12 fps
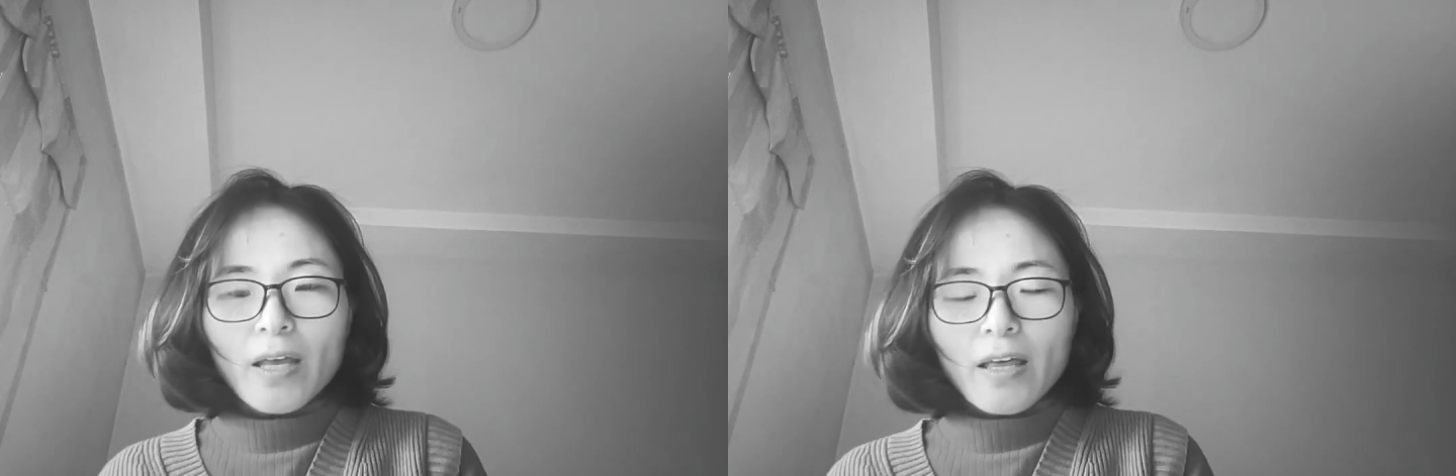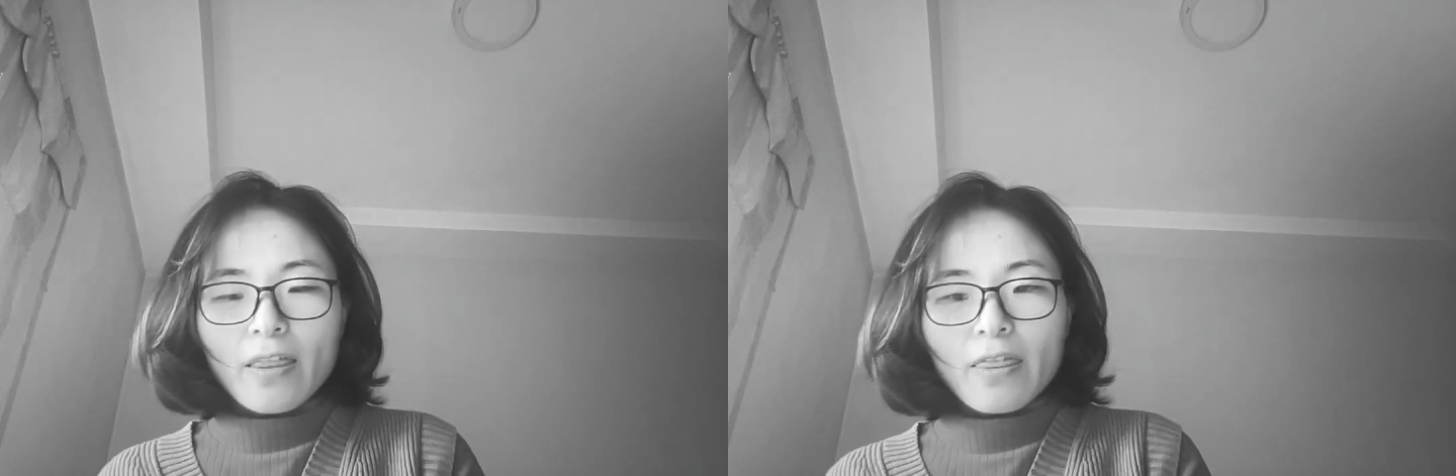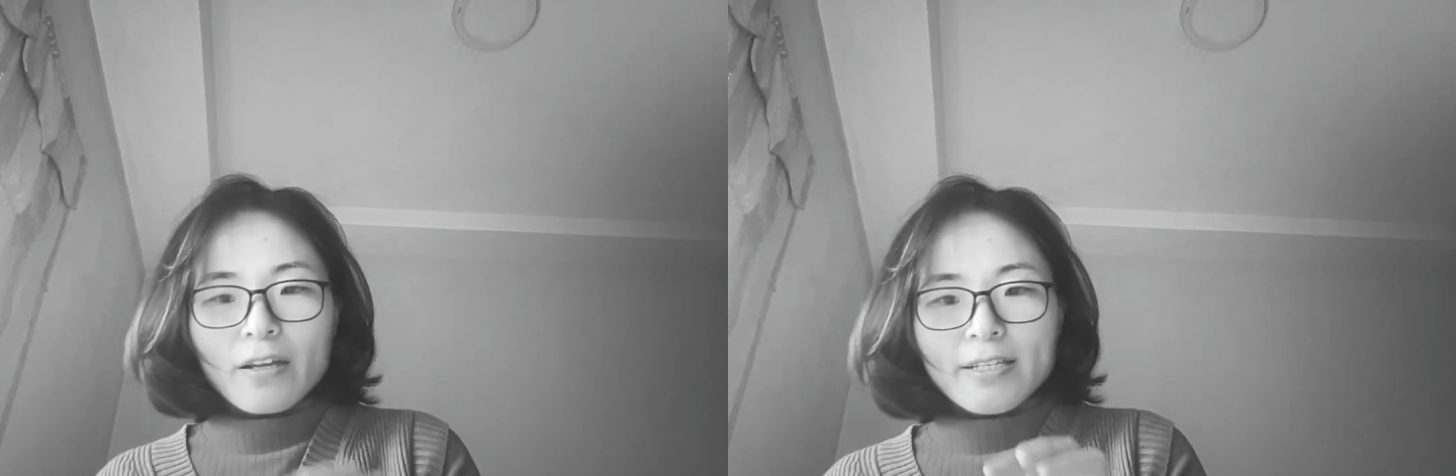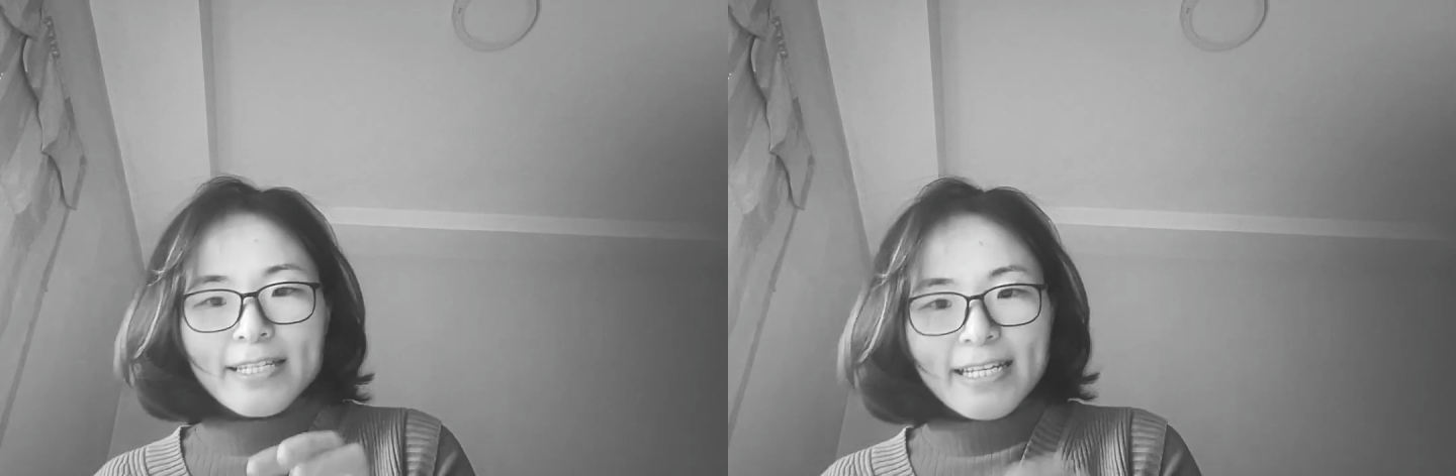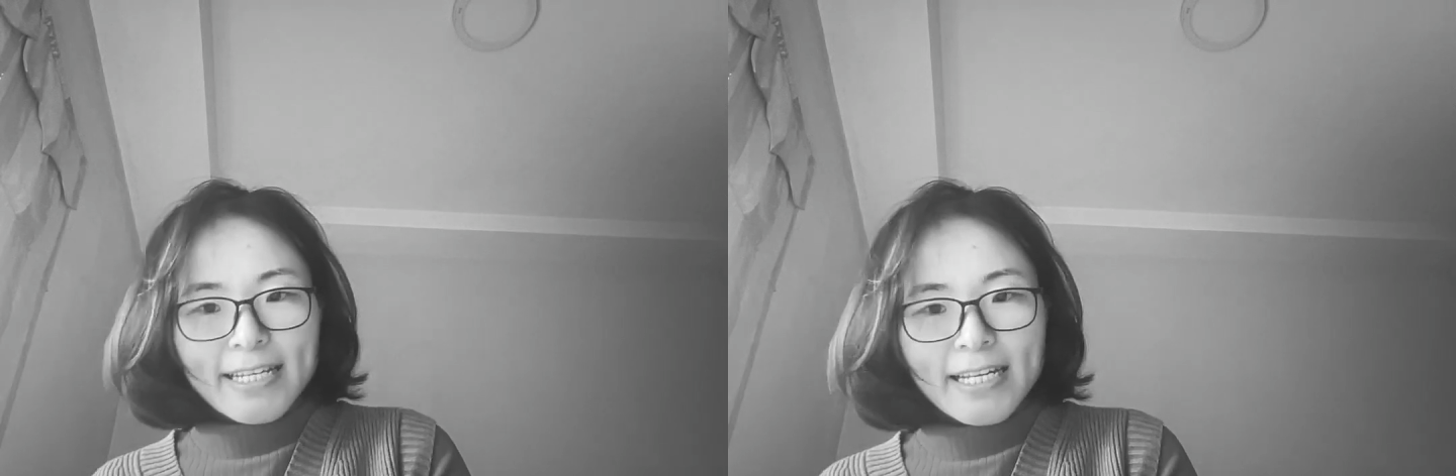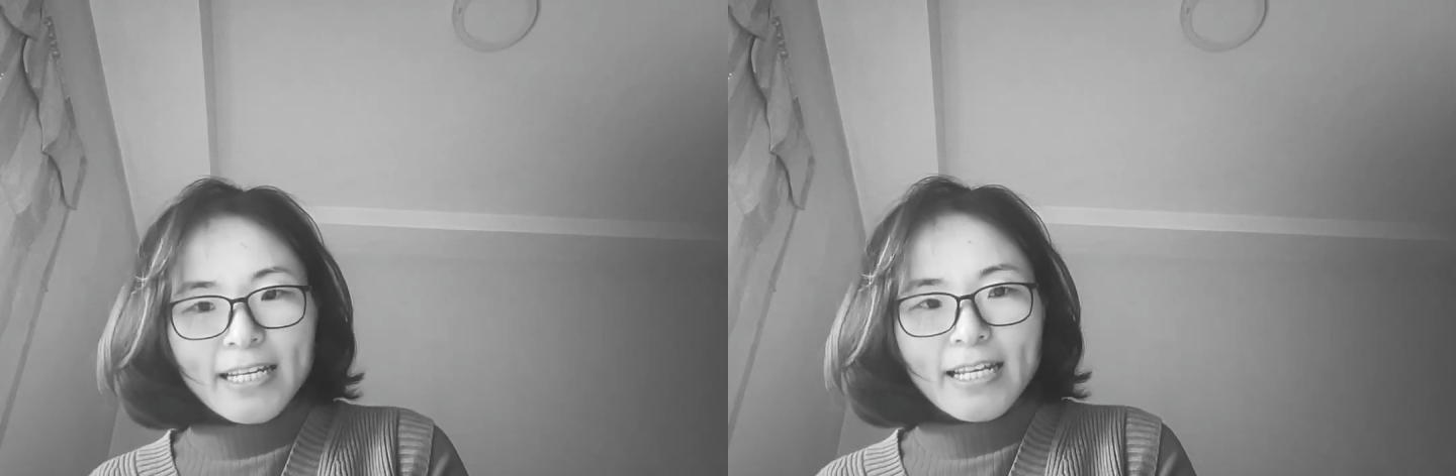in the
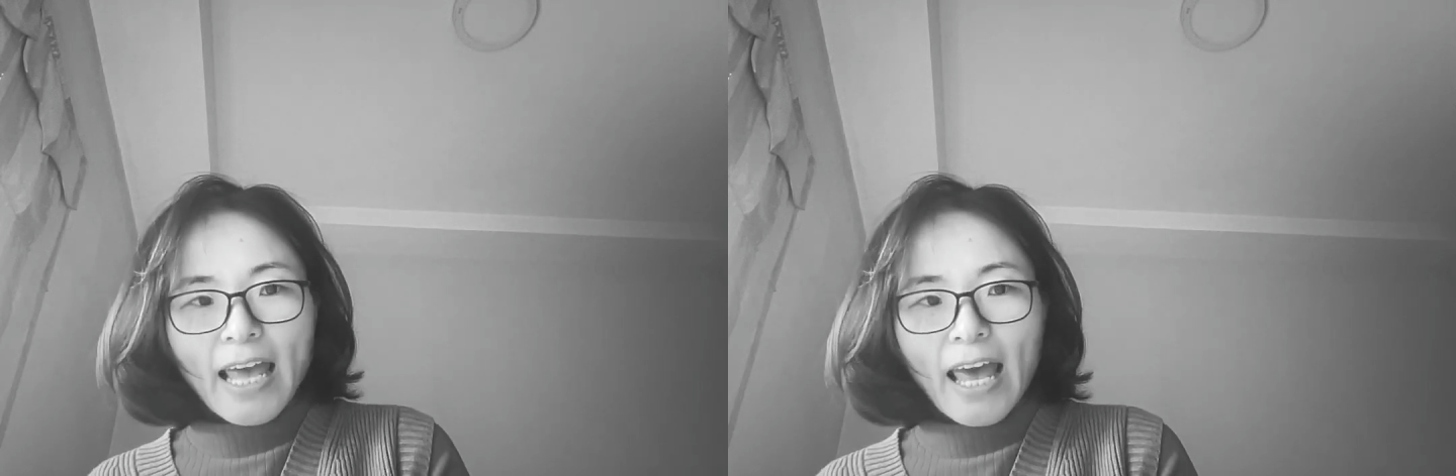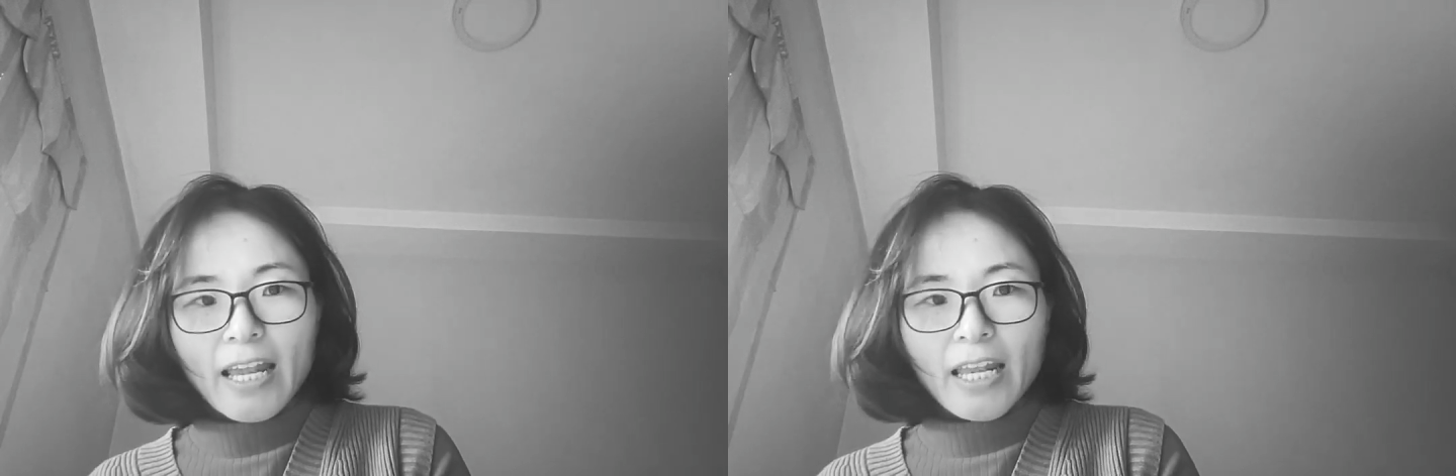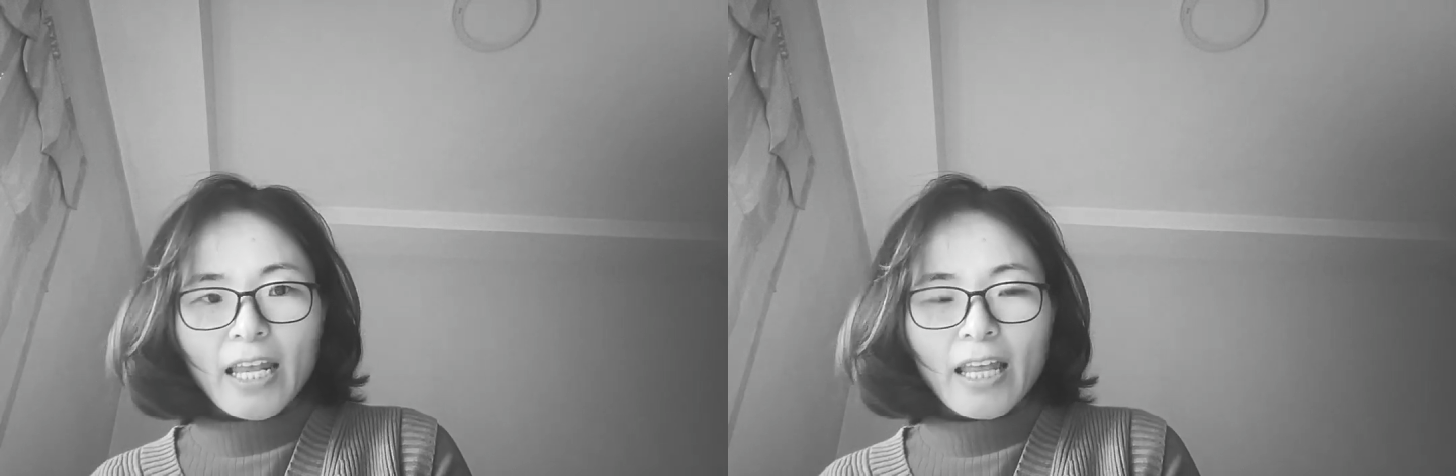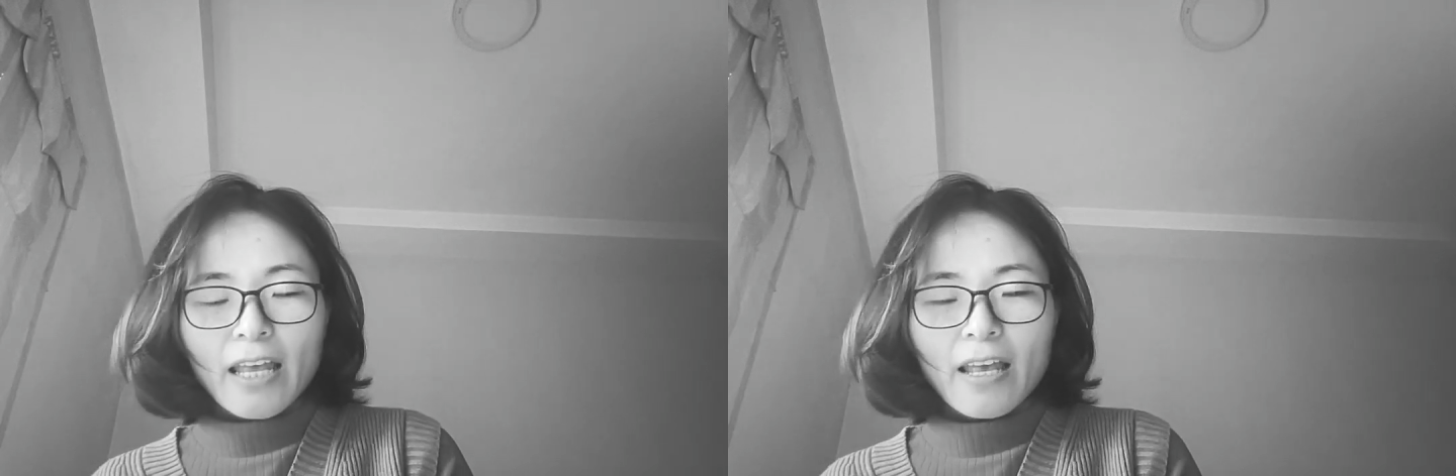city and